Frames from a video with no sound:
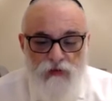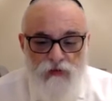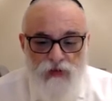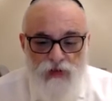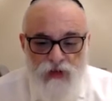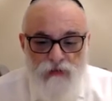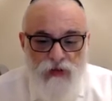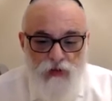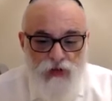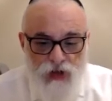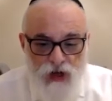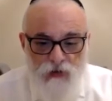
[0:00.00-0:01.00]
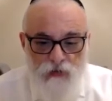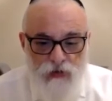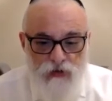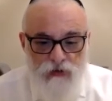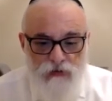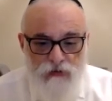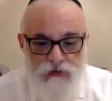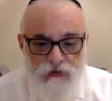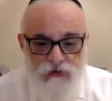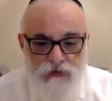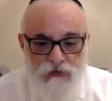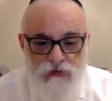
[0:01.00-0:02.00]
Shammai was sharper.
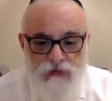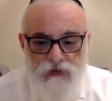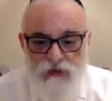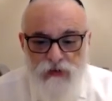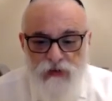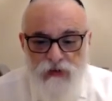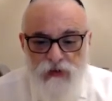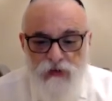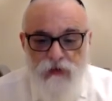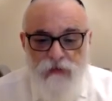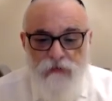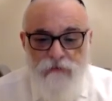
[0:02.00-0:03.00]
Okay.